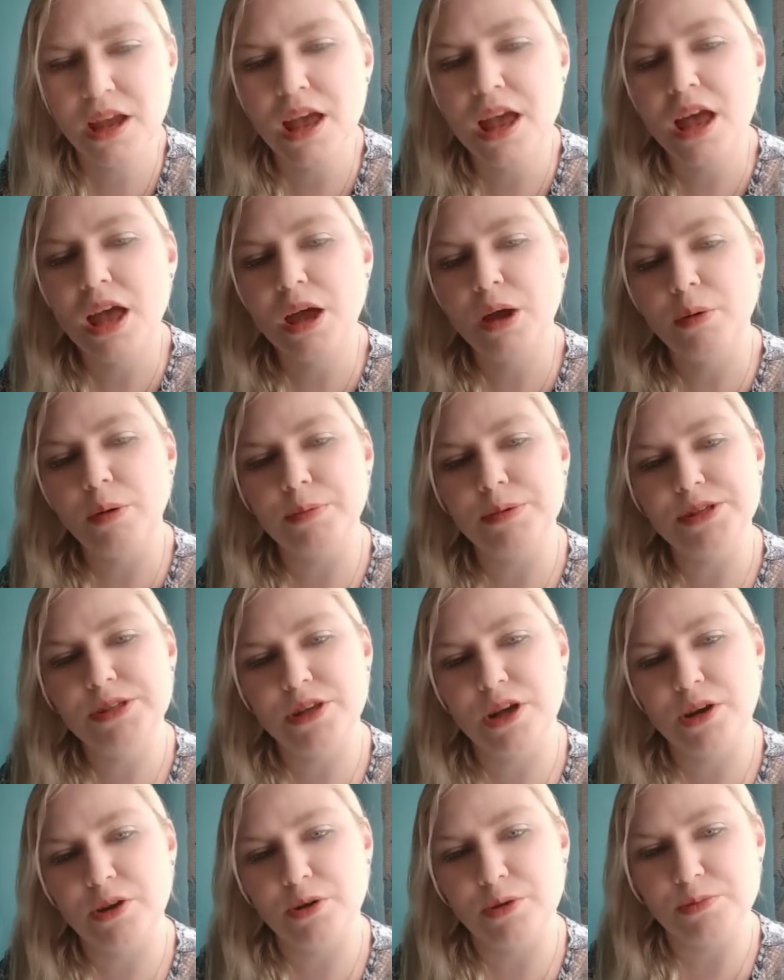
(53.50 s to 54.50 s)
When we
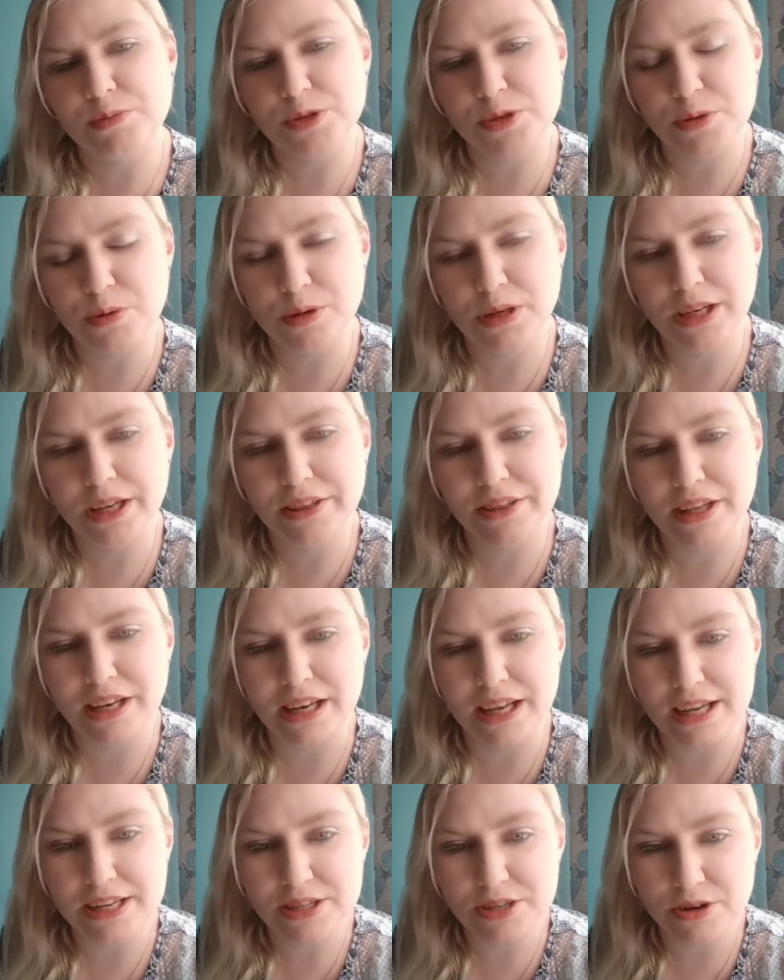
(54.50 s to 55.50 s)
started homeschooling and then
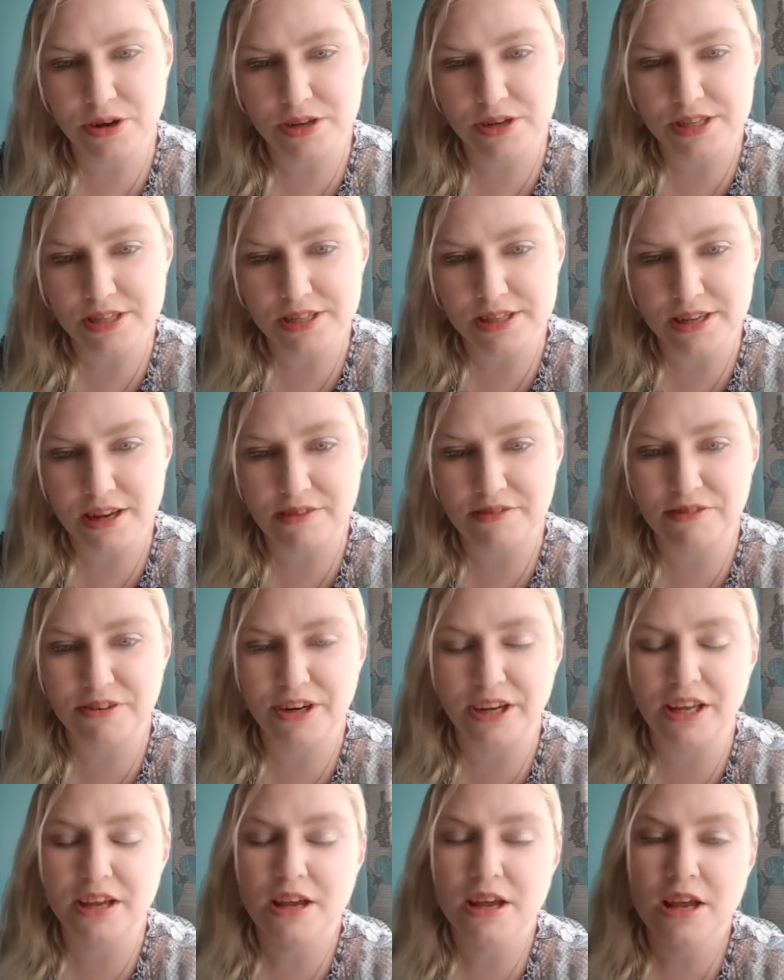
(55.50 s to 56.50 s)
later on
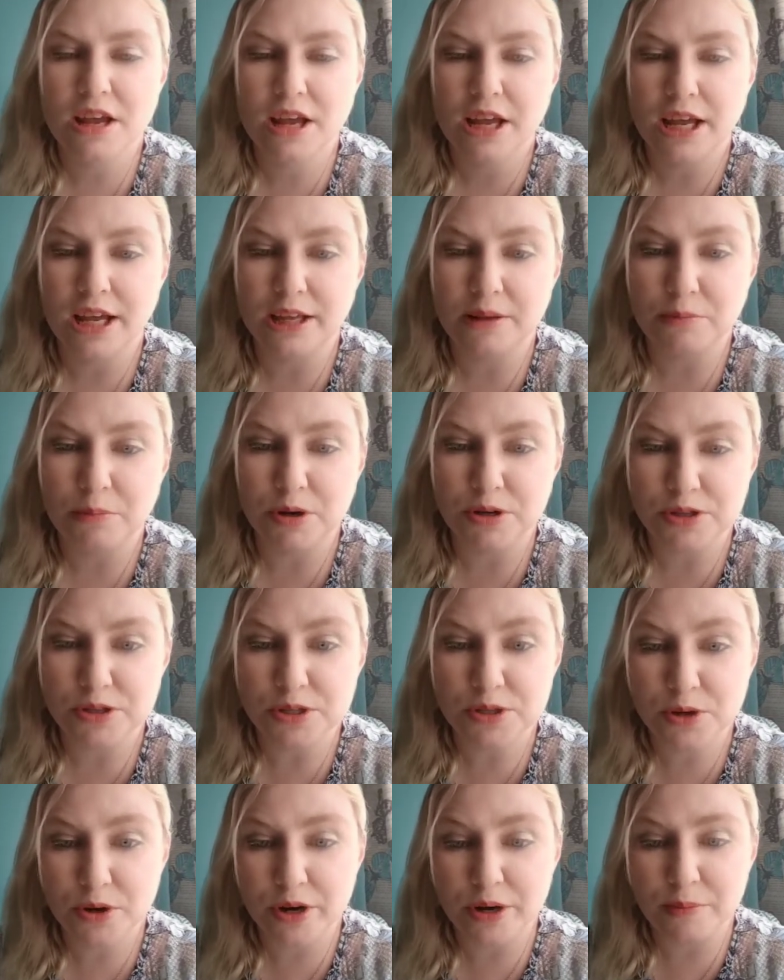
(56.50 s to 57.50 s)
discovering in
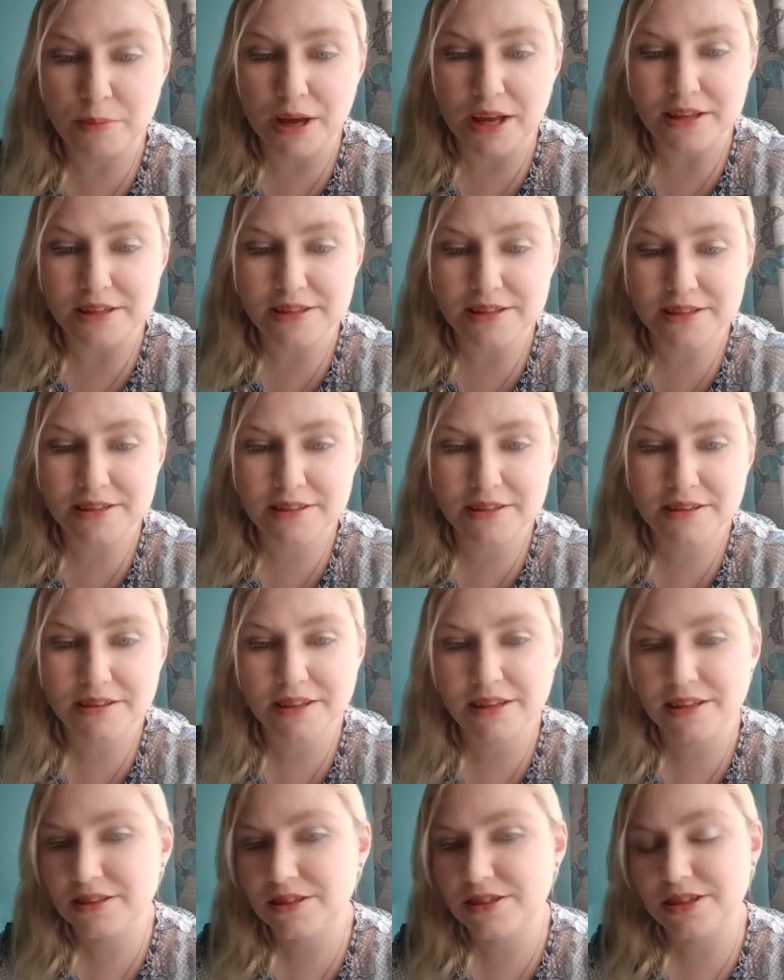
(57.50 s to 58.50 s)
Montessori Maths,
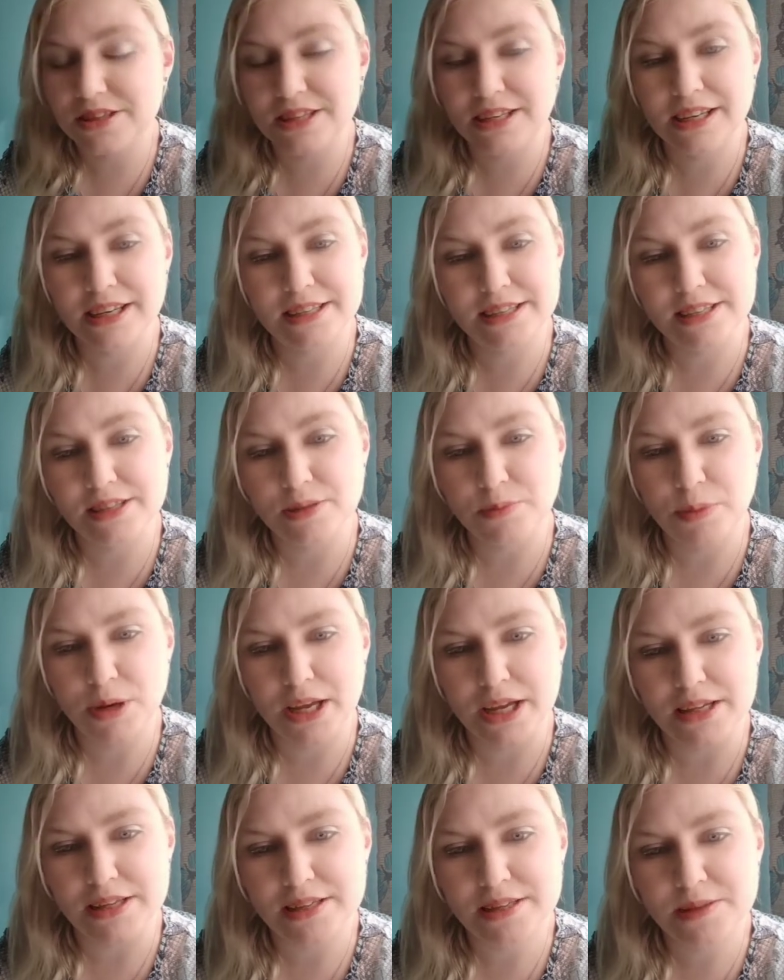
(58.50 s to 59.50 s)
things just clicked into
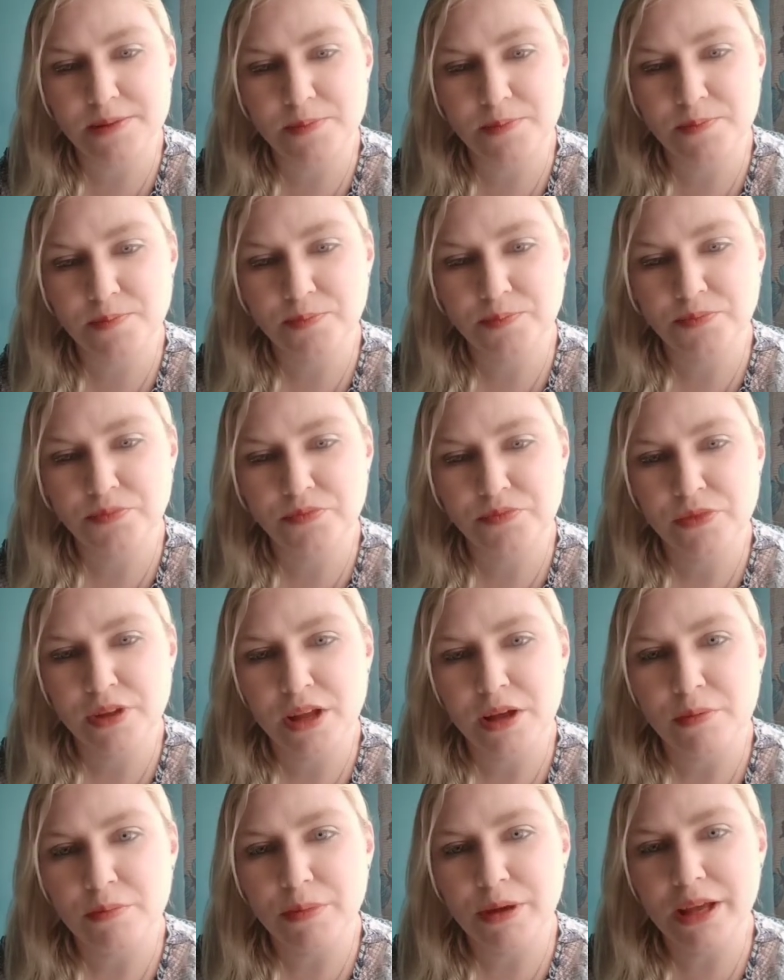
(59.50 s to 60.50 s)
place.
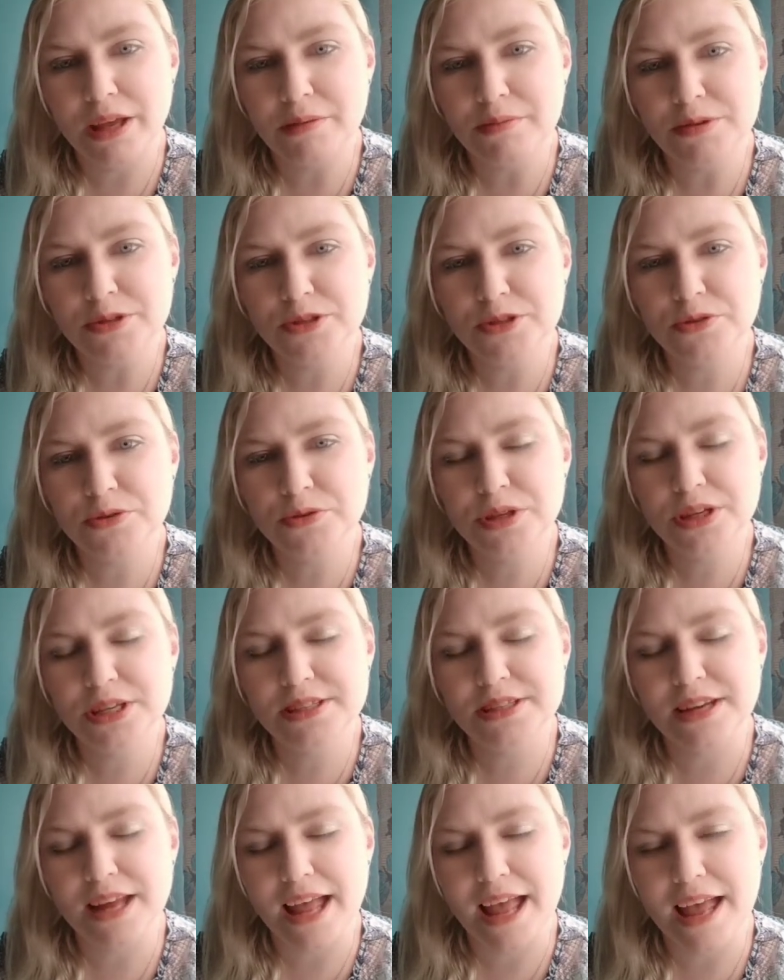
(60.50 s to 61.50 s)
Being able to do things
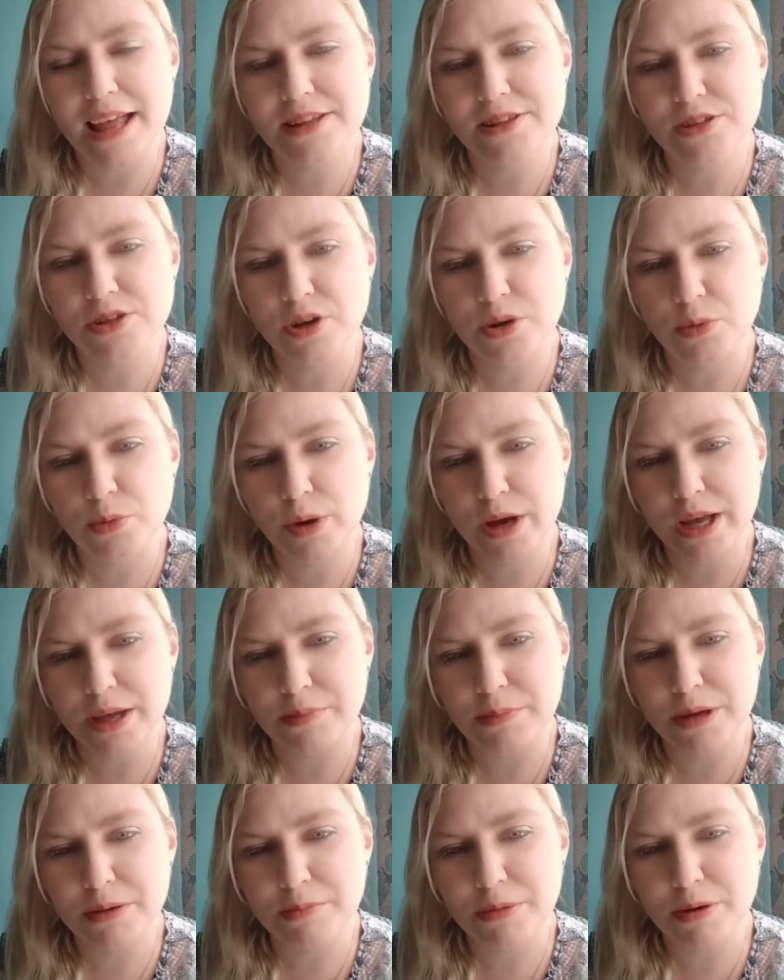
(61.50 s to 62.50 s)
in a hands-on way
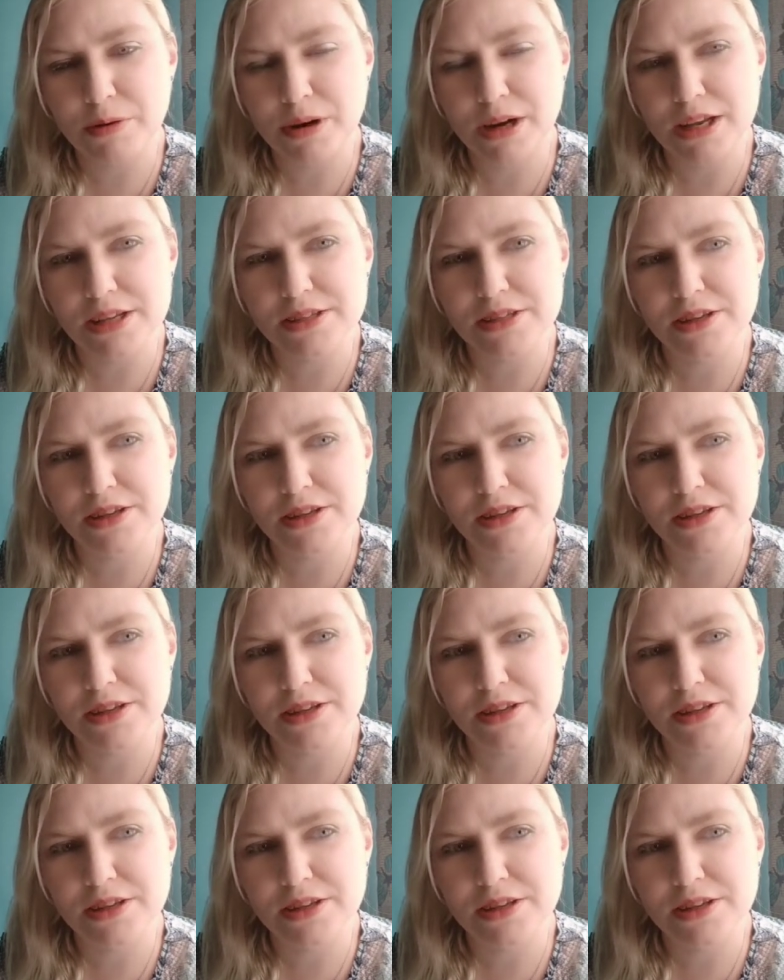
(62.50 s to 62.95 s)
made me realize,